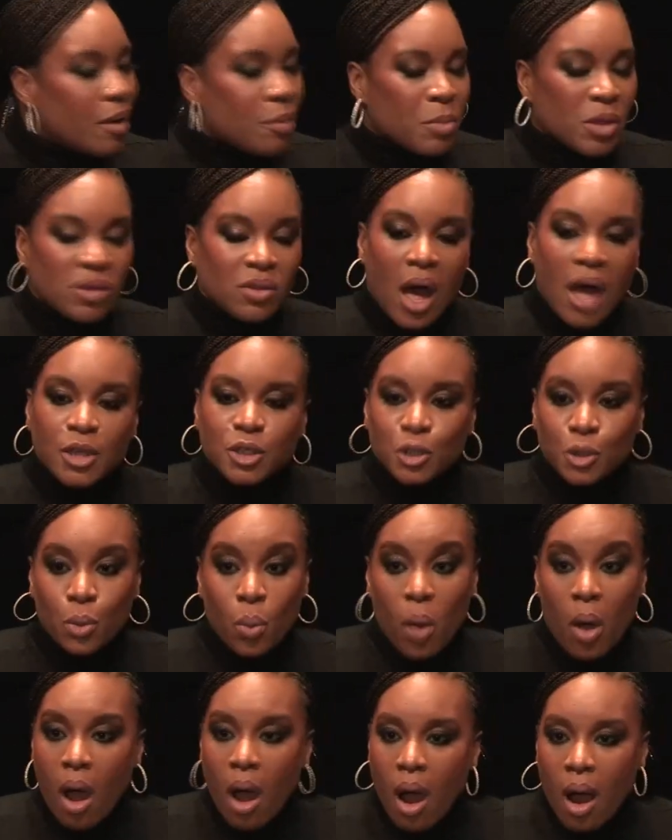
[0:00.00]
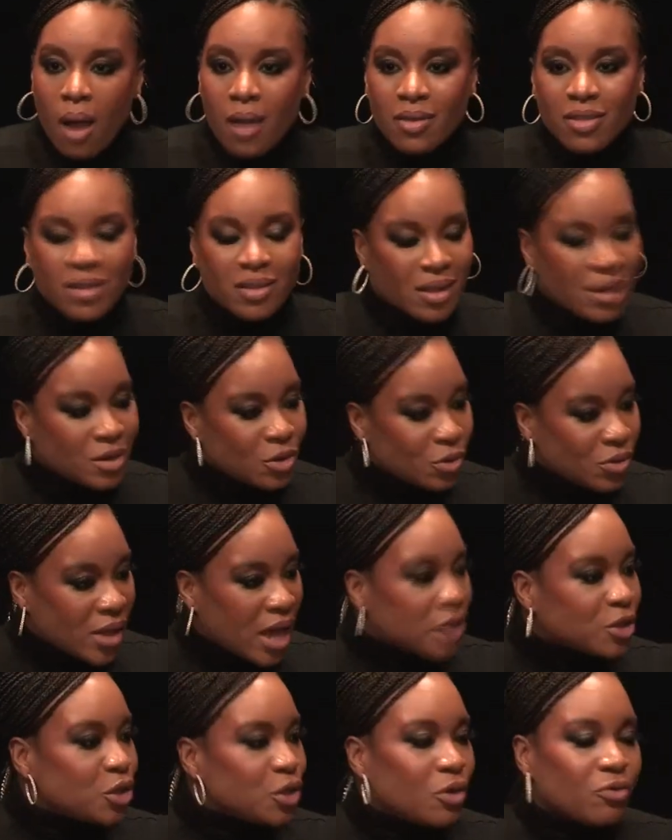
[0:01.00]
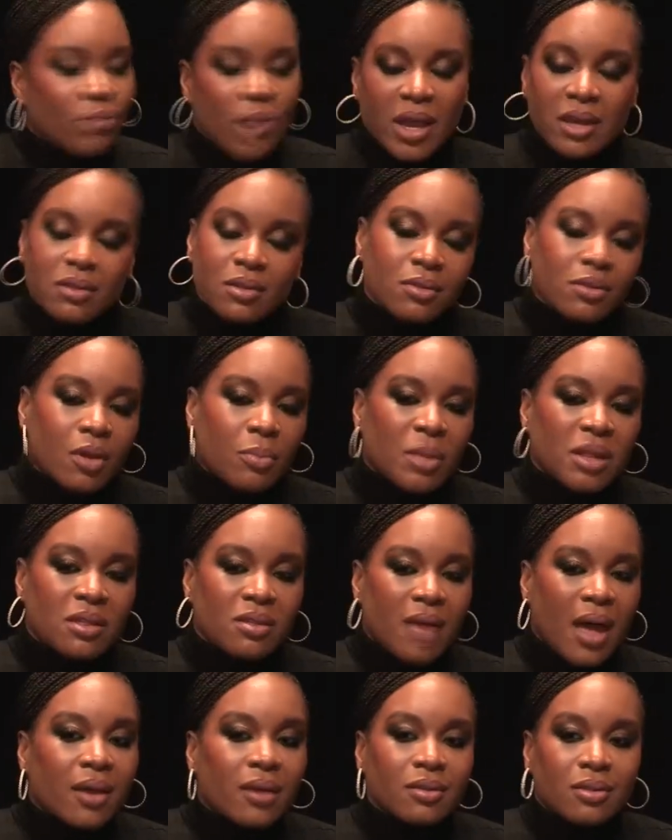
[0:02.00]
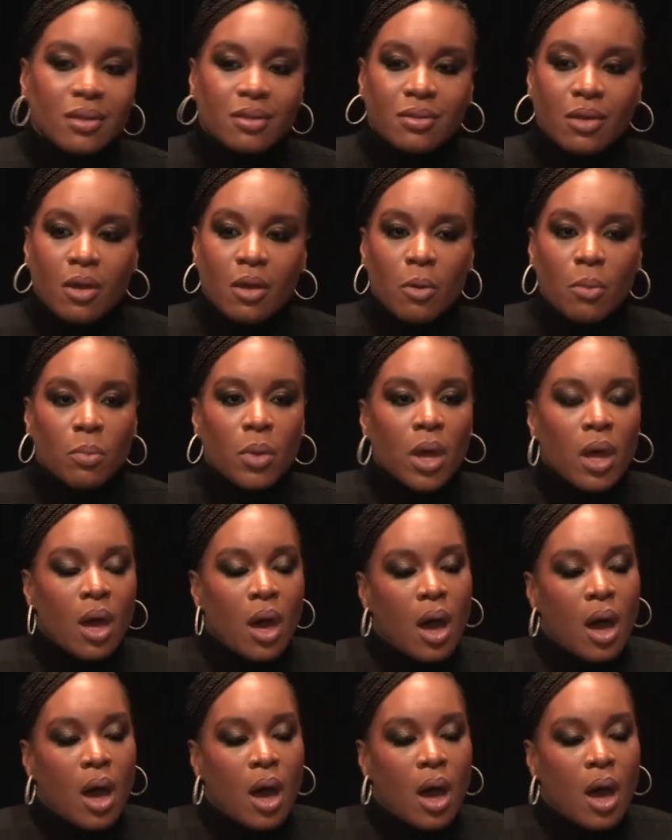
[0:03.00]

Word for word: misogynoir, this intersection of racism and sexism,